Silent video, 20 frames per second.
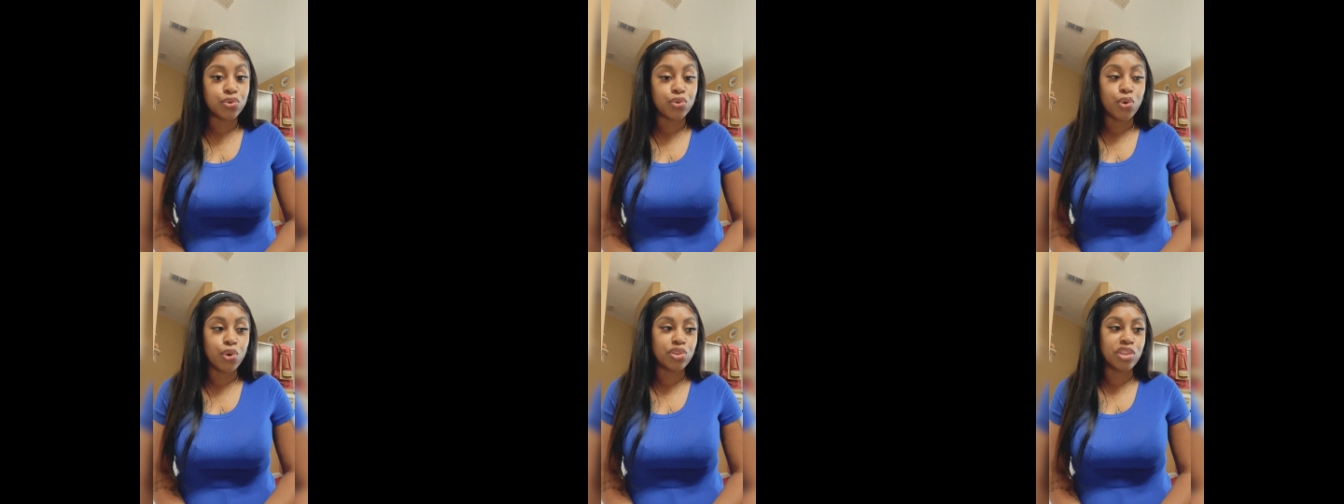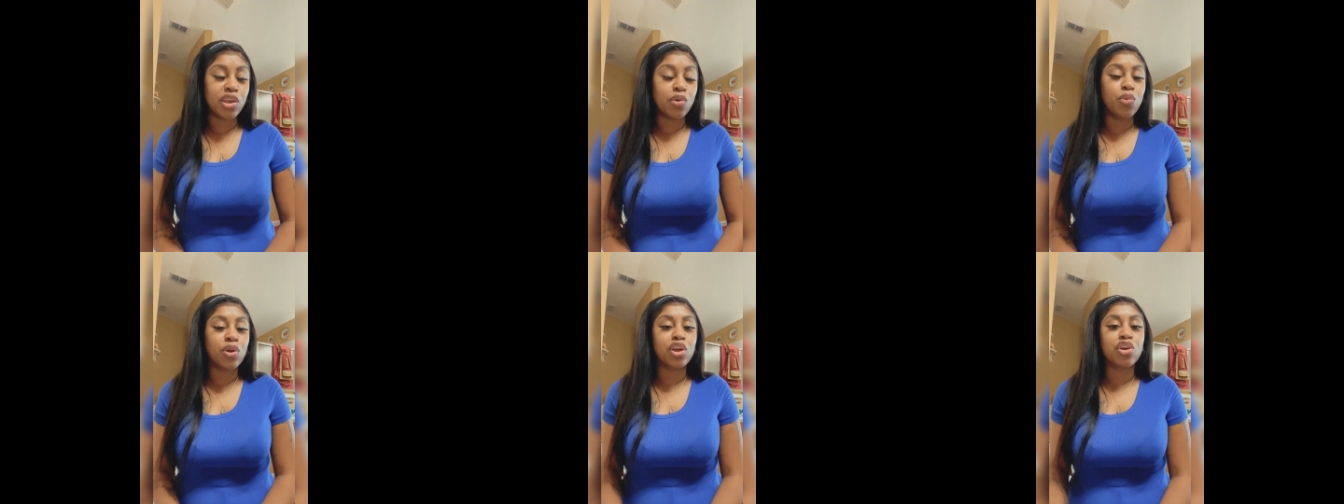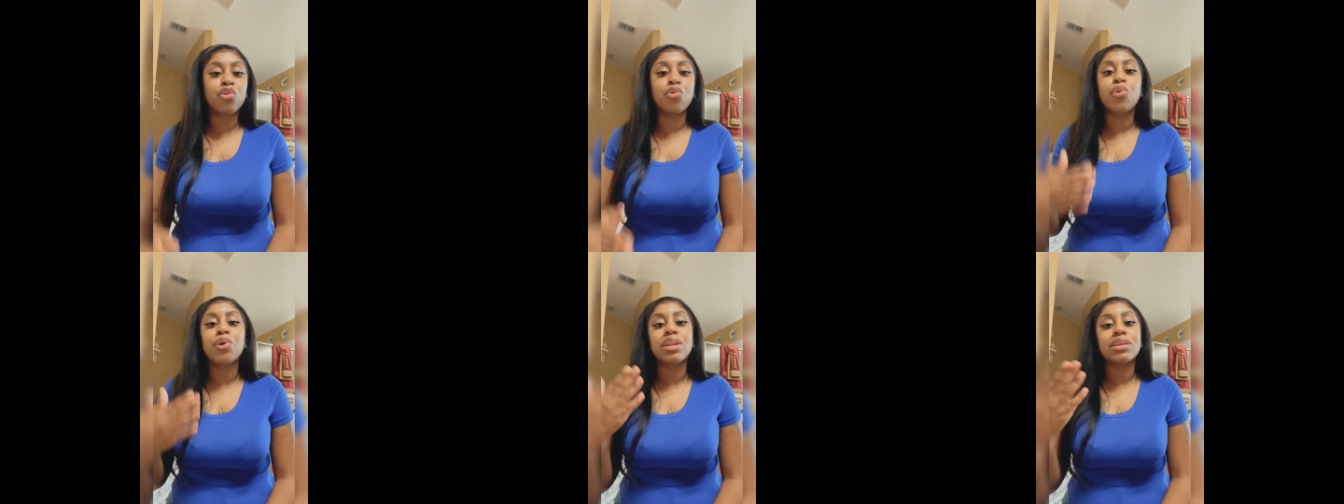or they want to
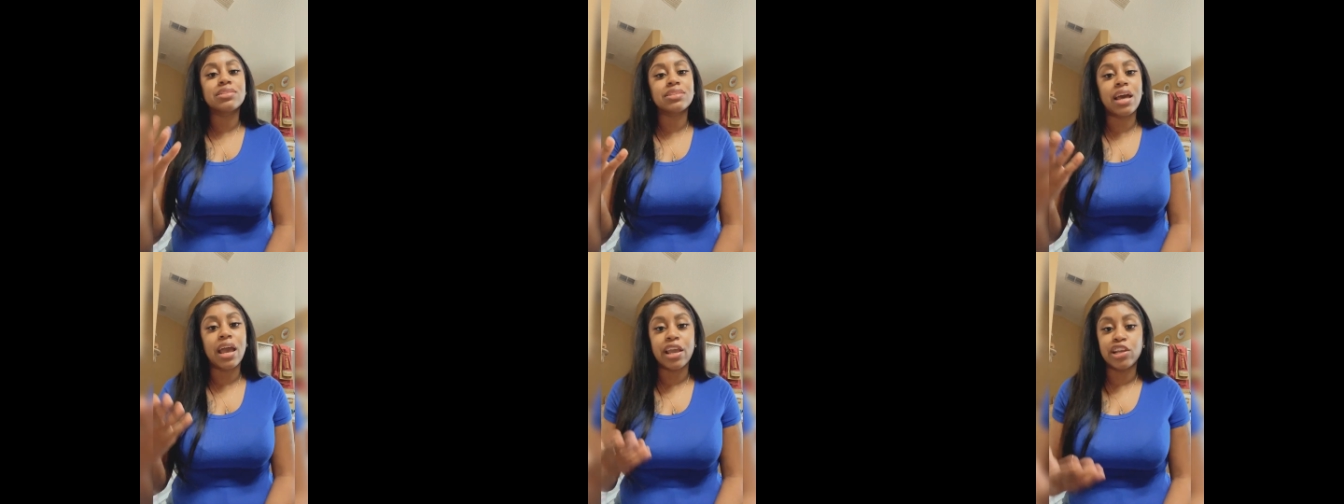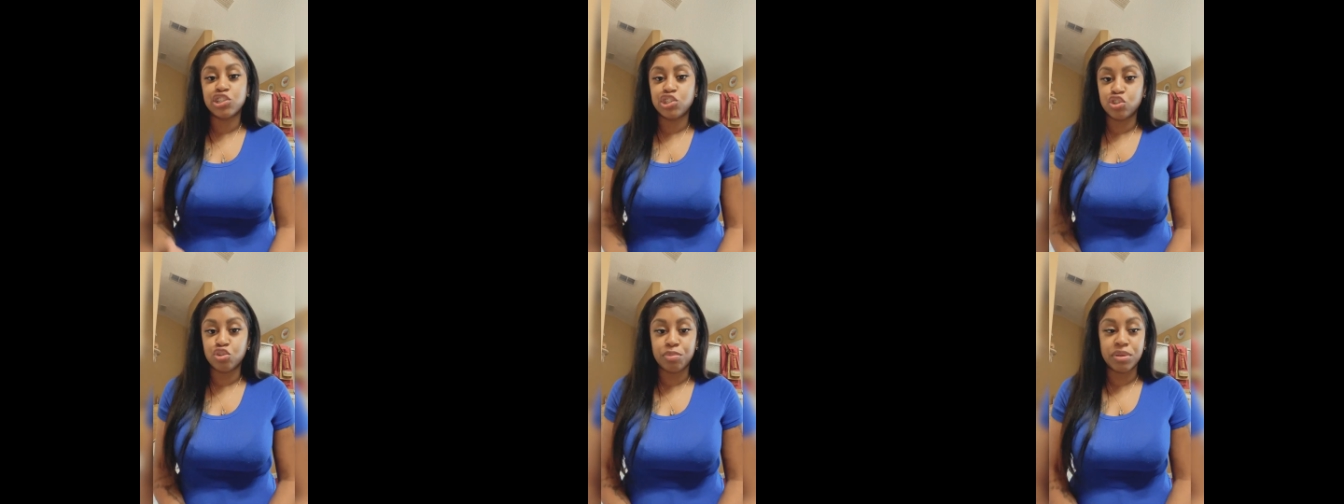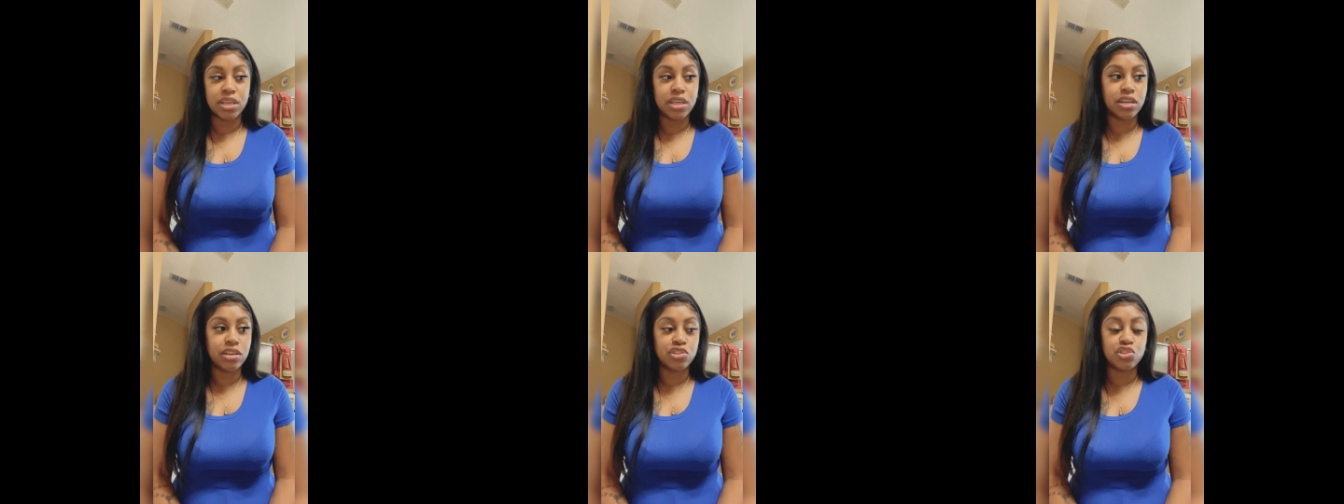criticize you
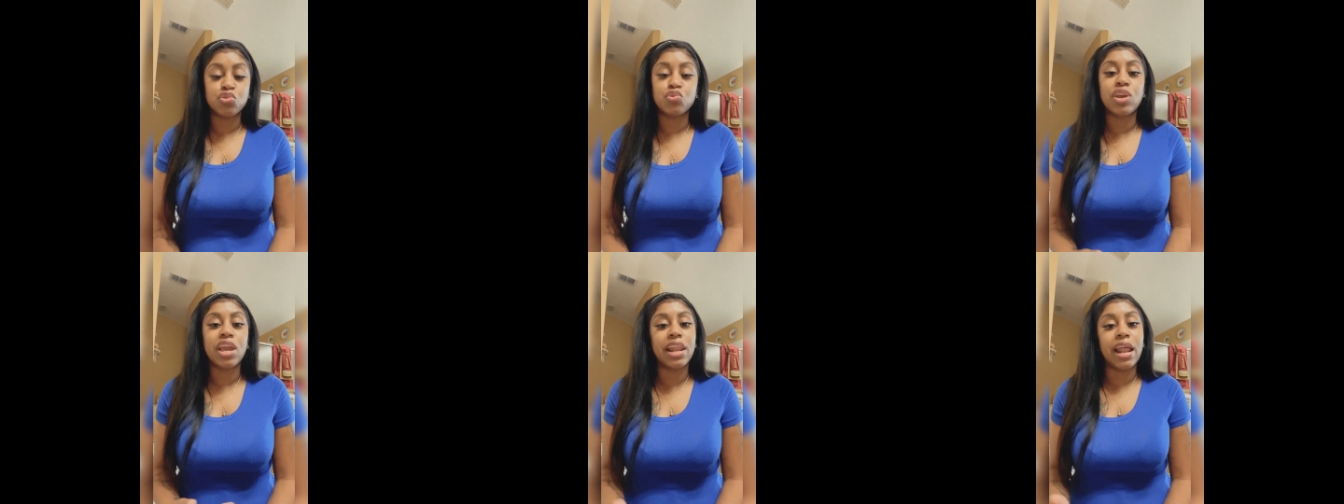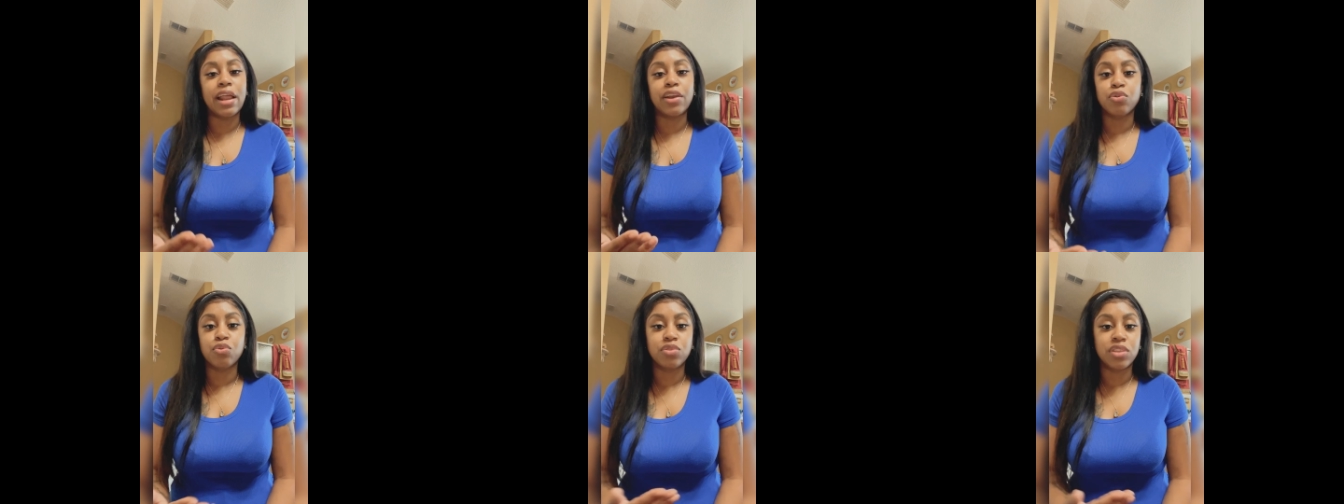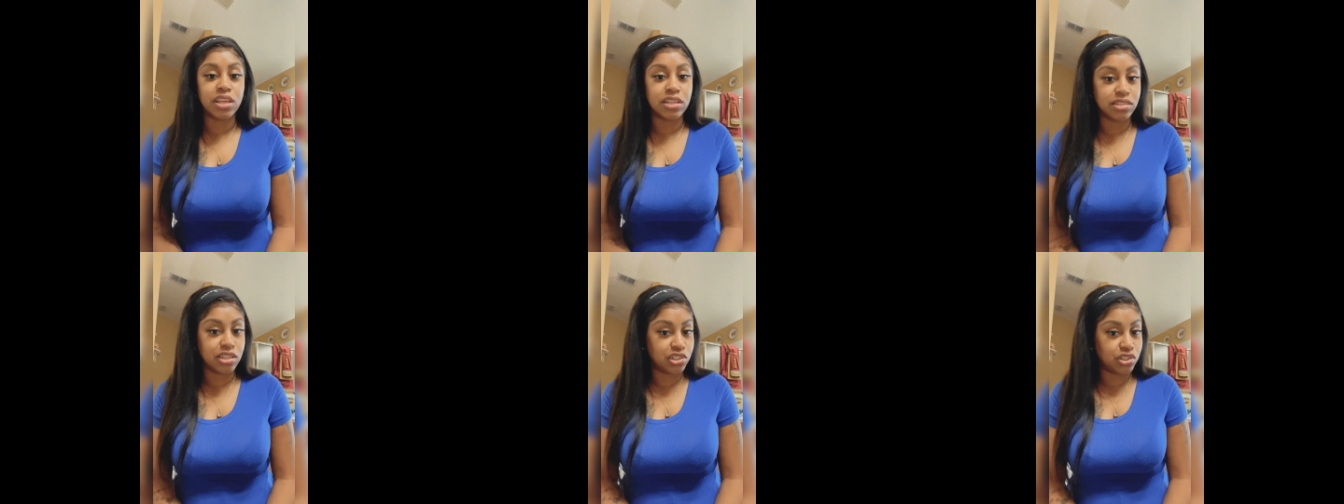because you cannot do
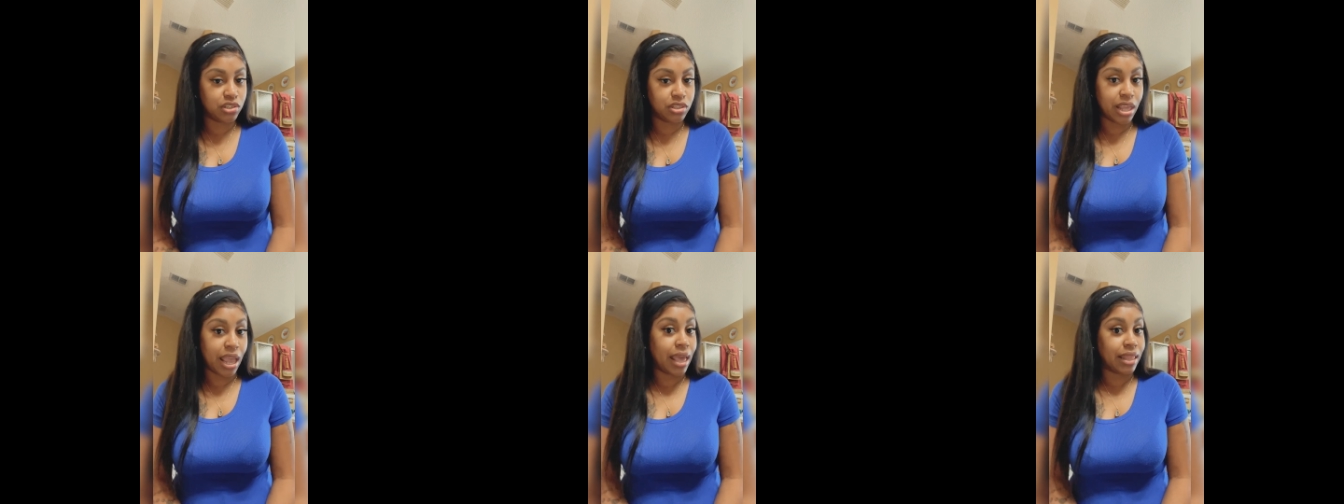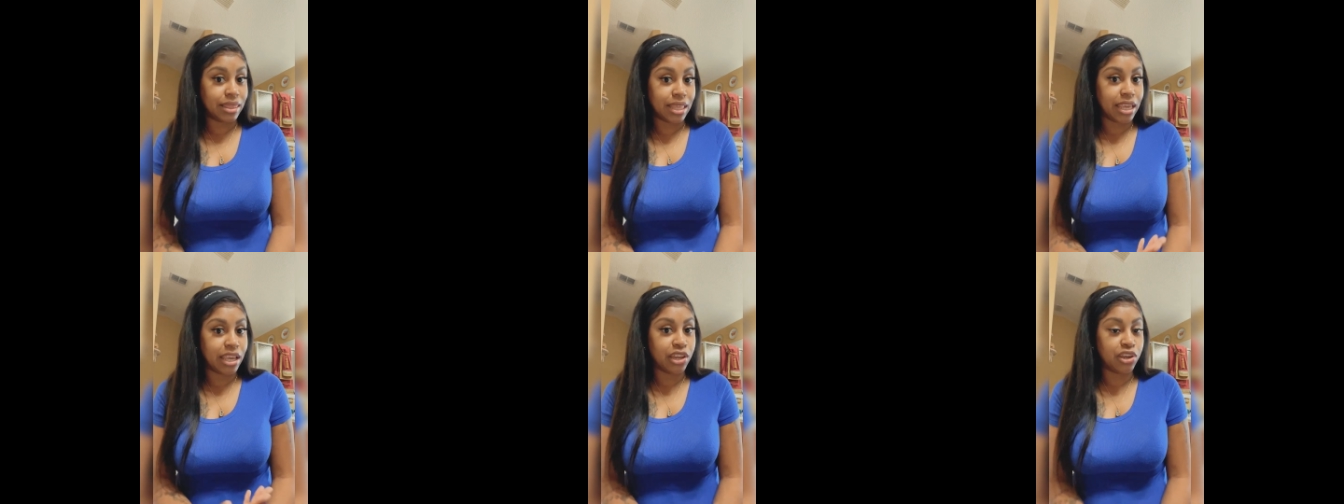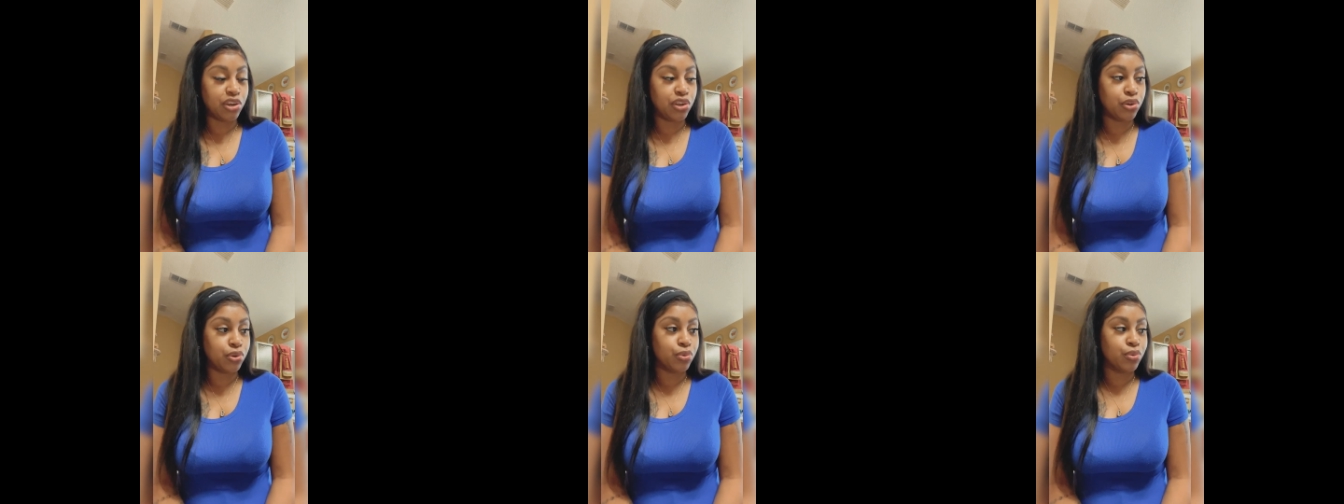things that they can
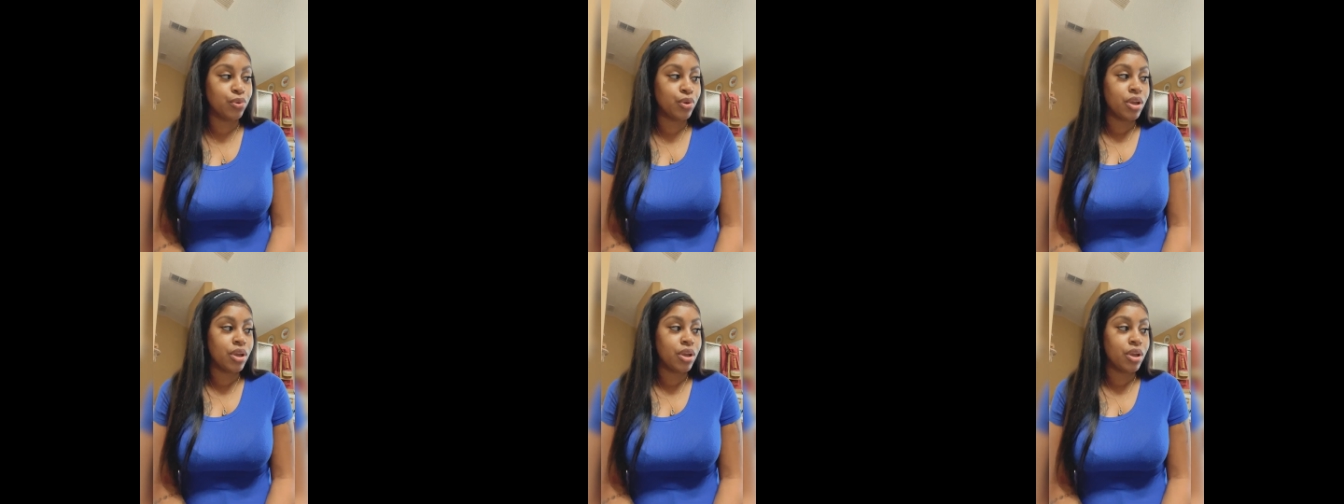do.